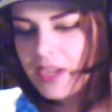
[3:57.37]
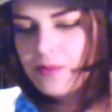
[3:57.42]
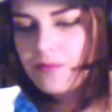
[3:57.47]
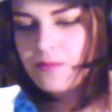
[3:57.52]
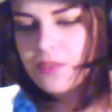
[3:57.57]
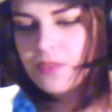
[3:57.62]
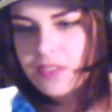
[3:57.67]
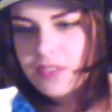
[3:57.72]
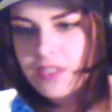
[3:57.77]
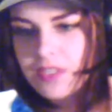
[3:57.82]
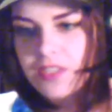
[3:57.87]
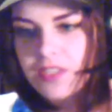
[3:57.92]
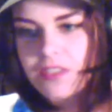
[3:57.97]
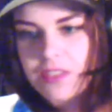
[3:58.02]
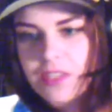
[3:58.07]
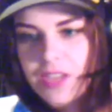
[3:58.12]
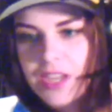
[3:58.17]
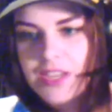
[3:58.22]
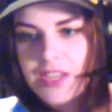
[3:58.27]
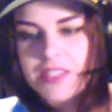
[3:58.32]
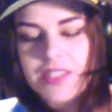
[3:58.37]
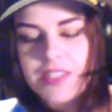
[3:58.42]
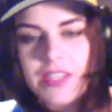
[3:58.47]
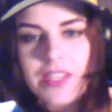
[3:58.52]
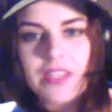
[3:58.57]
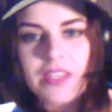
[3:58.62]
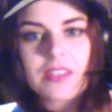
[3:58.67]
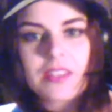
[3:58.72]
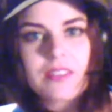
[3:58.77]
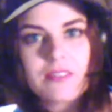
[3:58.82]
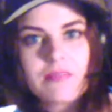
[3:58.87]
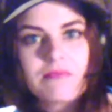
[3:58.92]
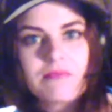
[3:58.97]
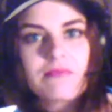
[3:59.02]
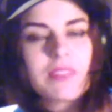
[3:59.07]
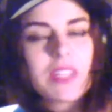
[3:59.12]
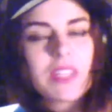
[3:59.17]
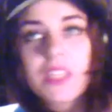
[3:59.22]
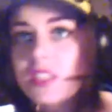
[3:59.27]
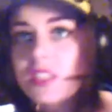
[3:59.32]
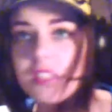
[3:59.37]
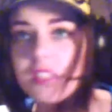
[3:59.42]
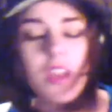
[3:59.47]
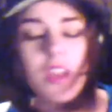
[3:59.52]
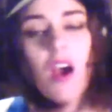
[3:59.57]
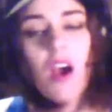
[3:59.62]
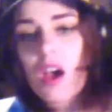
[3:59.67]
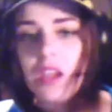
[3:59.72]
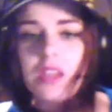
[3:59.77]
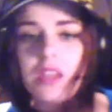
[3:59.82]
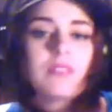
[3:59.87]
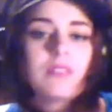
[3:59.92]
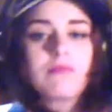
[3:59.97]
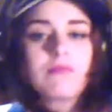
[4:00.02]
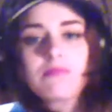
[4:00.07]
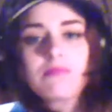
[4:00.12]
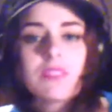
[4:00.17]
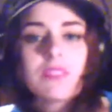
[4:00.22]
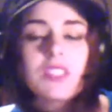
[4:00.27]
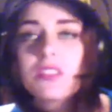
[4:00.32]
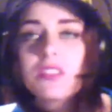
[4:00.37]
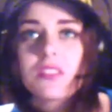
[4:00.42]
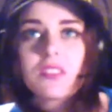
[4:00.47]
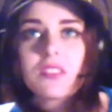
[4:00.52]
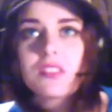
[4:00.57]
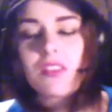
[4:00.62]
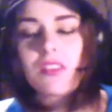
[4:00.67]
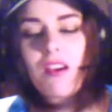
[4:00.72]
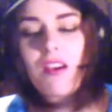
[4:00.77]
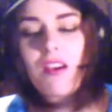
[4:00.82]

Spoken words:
tape was a good idea. It's not. It's